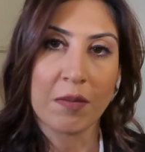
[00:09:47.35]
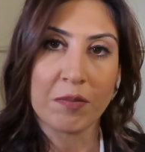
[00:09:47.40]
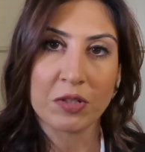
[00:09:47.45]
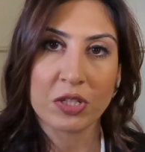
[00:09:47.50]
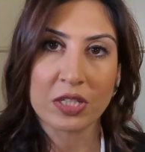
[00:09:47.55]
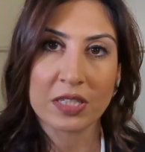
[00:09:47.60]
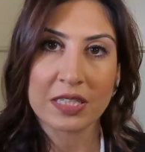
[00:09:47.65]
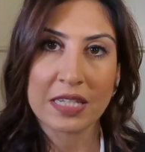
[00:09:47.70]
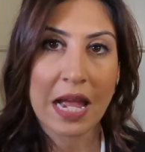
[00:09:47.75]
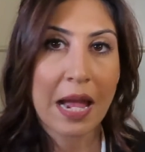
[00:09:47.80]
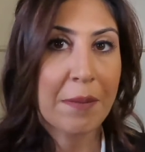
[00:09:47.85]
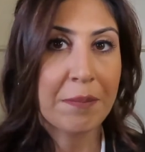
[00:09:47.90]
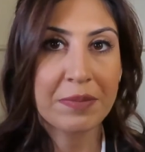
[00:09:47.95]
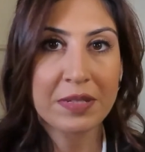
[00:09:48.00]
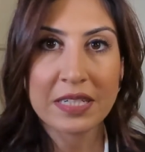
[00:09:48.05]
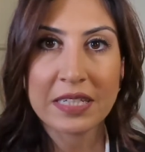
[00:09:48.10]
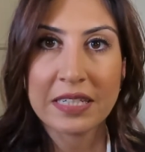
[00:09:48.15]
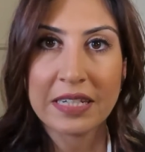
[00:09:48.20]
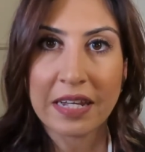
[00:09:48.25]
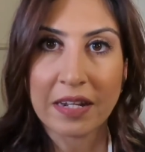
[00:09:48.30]
just
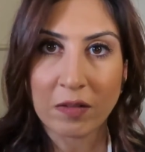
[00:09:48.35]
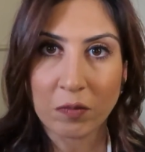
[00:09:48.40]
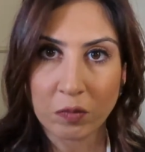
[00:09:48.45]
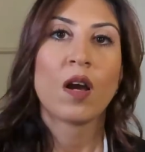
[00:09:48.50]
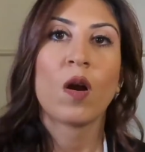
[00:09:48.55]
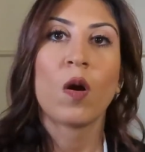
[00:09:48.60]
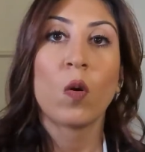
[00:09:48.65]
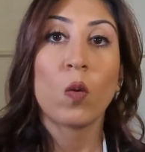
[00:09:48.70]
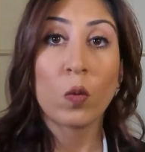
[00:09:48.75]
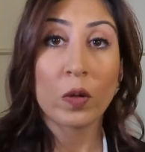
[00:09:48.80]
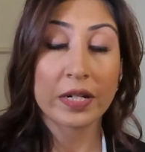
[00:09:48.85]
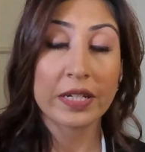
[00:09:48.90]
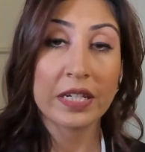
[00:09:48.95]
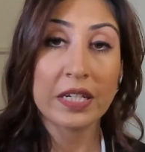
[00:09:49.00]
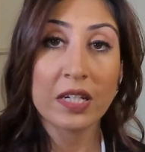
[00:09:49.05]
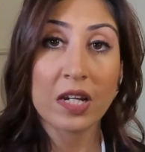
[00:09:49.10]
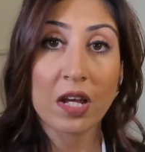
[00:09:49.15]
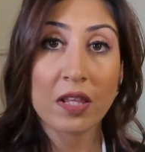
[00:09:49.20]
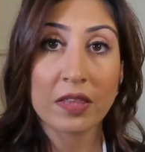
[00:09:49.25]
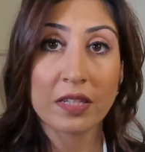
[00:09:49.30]
empty. And
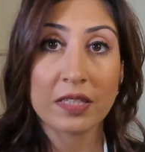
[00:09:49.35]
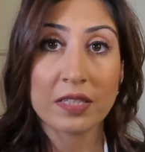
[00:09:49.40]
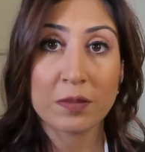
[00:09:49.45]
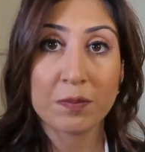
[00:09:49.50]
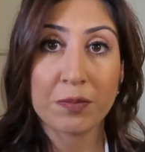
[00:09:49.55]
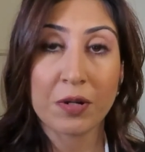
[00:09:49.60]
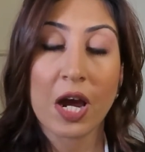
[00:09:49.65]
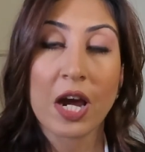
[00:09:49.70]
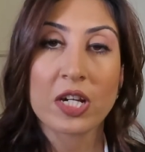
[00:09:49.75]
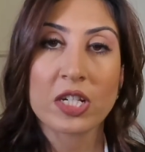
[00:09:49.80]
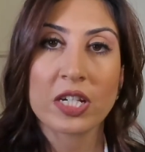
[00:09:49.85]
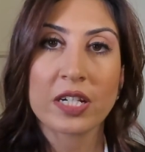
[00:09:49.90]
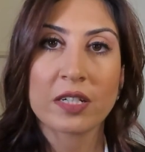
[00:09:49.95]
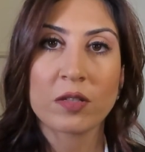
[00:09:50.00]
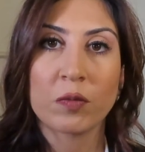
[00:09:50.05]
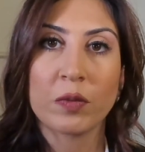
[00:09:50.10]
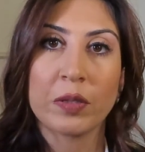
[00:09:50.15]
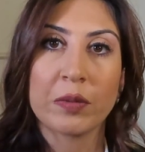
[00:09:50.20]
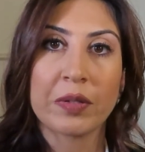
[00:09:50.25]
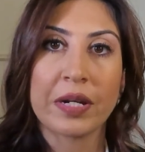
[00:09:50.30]
working on this
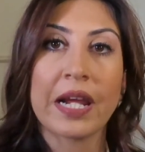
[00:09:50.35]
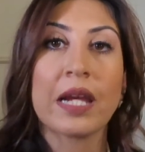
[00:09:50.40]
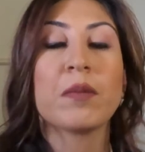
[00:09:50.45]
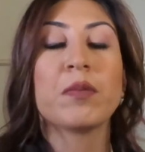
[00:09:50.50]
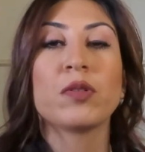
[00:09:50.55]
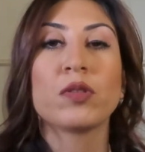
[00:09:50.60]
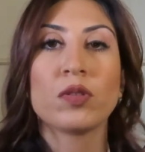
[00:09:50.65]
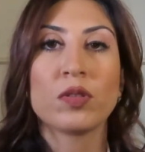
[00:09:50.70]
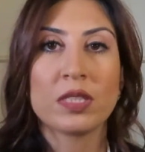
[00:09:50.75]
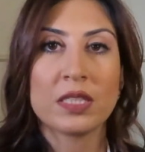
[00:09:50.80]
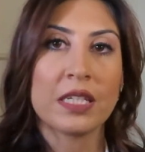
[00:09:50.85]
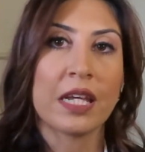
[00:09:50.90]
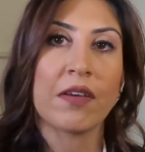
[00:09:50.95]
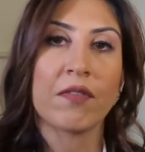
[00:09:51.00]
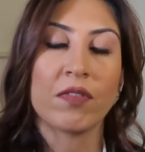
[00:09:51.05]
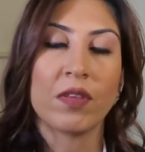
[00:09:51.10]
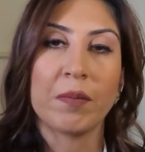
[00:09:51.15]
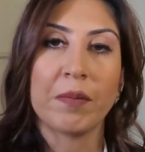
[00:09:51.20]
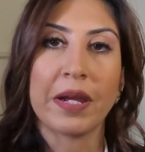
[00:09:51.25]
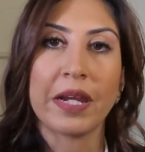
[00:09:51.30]
project, we were able to
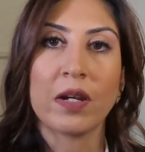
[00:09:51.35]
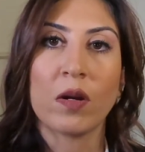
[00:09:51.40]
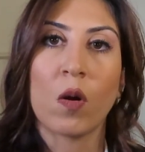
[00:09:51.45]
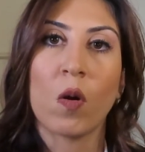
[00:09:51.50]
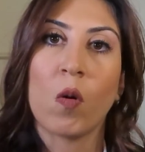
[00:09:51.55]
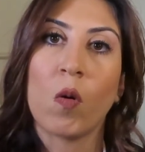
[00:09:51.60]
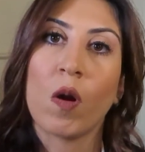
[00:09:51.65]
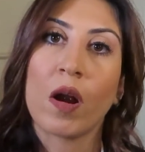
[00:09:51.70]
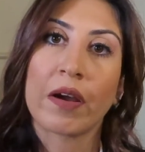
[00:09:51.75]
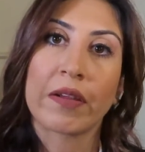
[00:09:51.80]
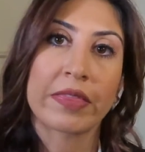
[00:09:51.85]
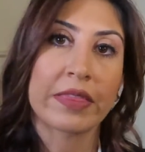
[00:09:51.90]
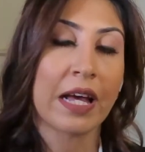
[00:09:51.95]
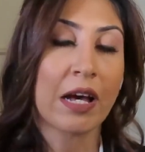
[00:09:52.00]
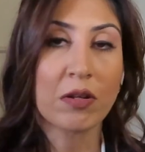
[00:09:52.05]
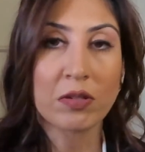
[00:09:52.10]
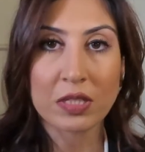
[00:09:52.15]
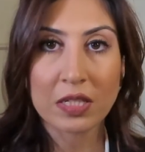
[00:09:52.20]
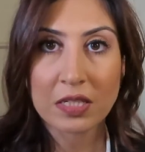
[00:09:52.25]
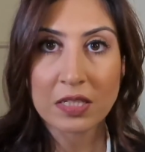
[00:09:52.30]
save the main OR
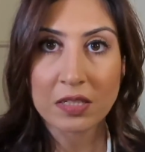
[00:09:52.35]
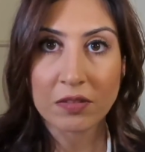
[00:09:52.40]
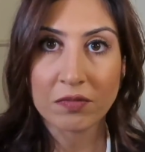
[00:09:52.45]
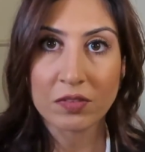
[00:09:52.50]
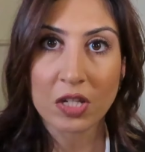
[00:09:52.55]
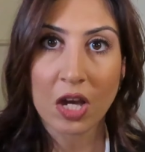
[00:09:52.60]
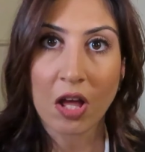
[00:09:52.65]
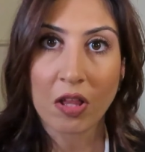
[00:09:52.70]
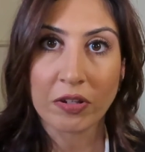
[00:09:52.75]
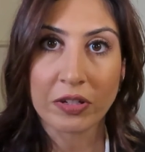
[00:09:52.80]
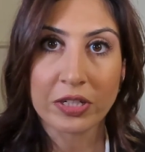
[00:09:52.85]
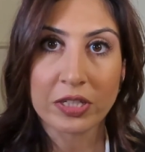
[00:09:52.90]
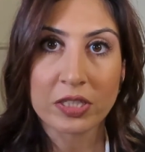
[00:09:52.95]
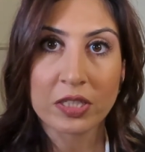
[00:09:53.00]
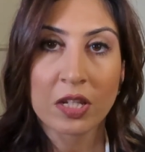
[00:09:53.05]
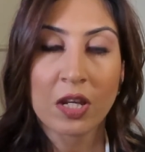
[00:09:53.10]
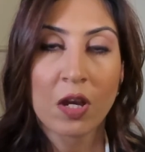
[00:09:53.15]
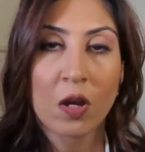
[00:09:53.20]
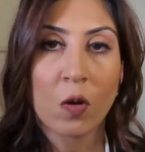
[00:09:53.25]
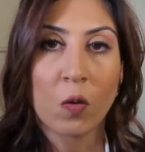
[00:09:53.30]
thousands of dollars